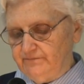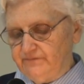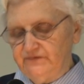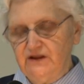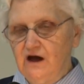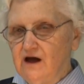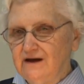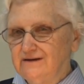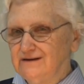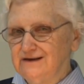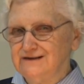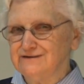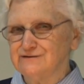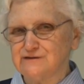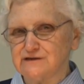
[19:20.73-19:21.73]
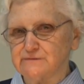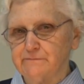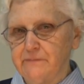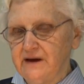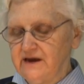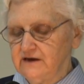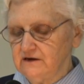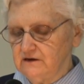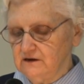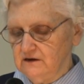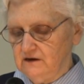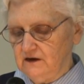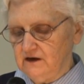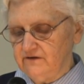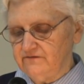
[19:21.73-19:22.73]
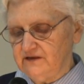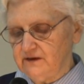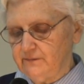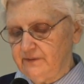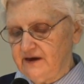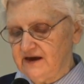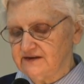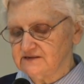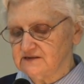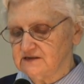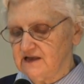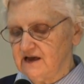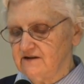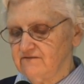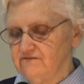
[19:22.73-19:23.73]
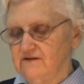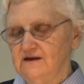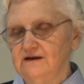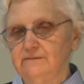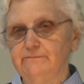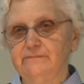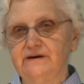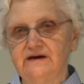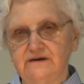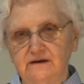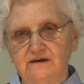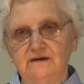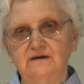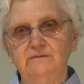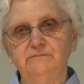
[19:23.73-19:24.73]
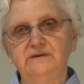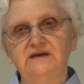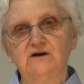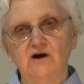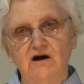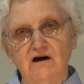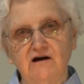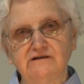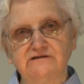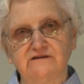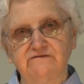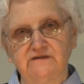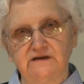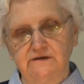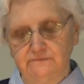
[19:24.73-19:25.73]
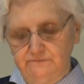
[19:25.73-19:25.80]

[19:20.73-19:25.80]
not in spite of their past life, but because of it.